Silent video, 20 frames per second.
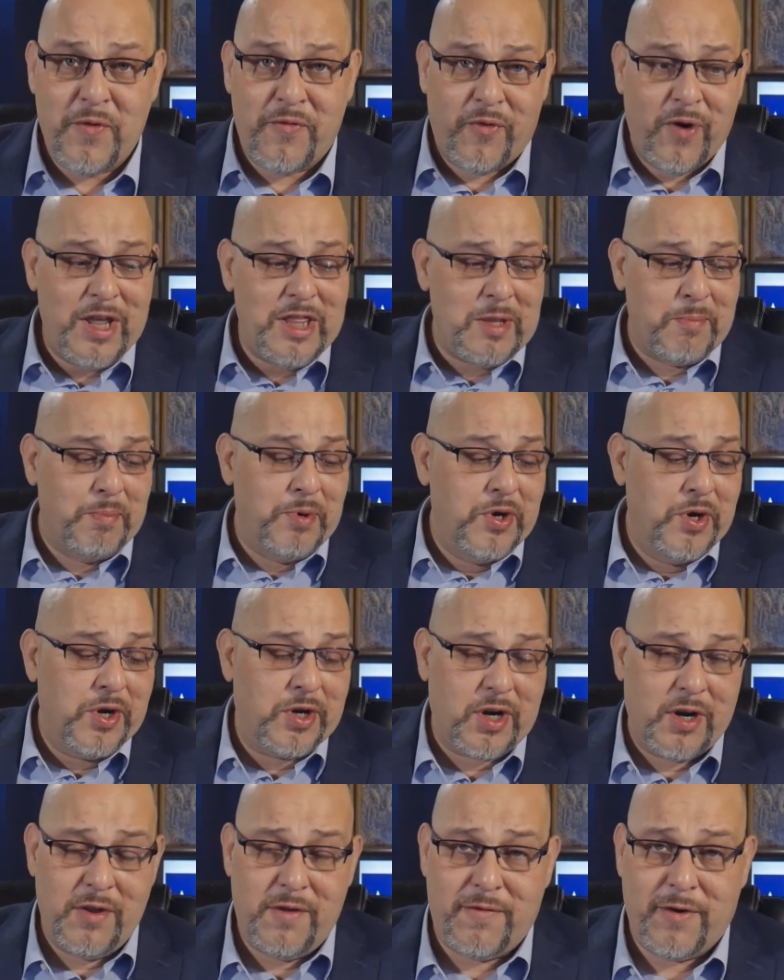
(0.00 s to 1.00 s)
you've read the
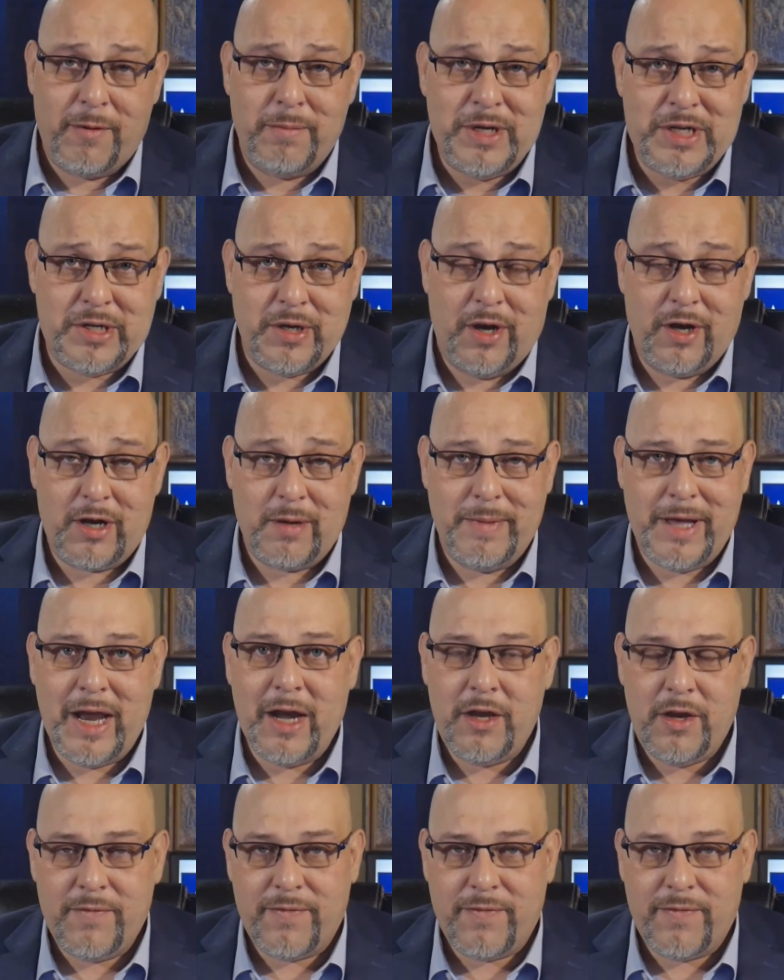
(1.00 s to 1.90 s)
book or you've heard me talk about it,